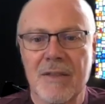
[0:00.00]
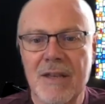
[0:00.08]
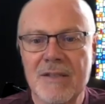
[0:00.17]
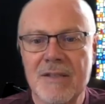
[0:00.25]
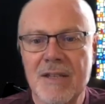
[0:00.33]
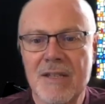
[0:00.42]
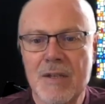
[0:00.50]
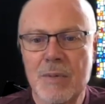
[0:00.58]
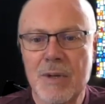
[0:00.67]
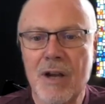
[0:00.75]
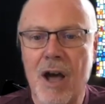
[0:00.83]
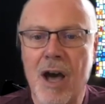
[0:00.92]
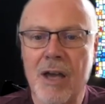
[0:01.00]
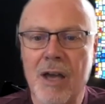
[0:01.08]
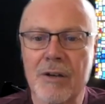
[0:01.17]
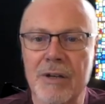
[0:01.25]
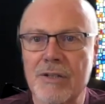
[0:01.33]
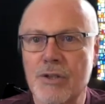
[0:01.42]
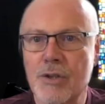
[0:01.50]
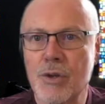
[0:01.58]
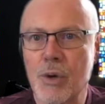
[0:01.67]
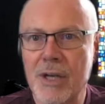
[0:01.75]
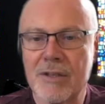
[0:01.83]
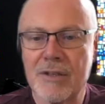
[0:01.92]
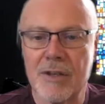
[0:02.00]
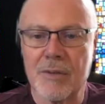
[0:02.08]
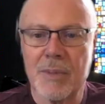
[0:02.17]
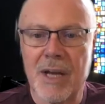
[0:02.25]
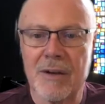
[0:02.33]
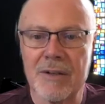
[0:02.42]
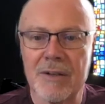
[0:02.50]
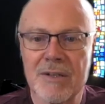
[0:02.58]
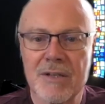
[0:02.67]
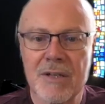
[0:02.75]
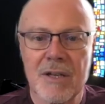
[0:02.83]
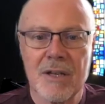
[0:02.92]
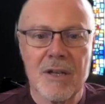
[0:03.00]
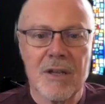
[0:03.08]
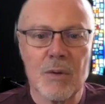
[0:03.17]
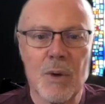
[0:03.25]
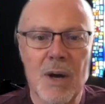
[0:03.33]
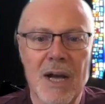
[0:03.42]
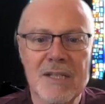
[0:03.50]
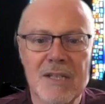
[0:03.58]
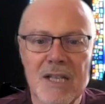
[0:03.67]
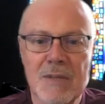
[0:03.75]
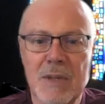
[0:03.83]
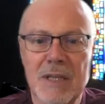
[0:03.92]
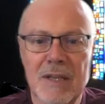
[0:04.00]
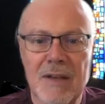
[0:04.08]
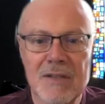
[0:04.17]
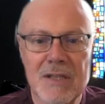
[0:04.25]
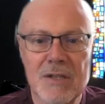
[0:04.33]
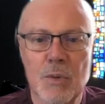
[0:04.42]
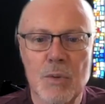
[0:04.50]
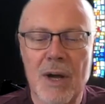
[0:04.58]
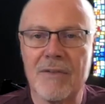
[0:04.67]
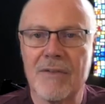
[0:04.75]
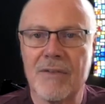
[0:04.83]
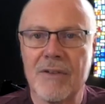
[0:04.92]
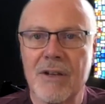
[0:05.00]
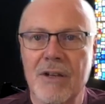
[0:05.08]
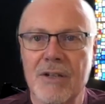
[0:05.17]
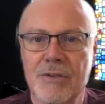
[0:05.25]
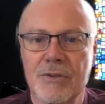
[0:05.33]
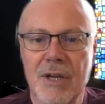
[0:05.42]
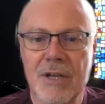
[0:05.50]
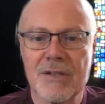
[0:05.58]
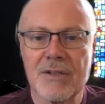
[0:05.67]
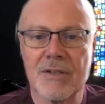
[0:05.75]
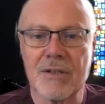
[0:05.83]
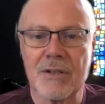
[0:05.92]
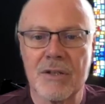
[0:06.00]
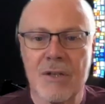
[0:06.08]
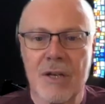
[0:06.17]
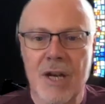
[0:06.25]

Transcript: They seek to bring honor and joy to their parents. The wise husband loves his wife, trusts her,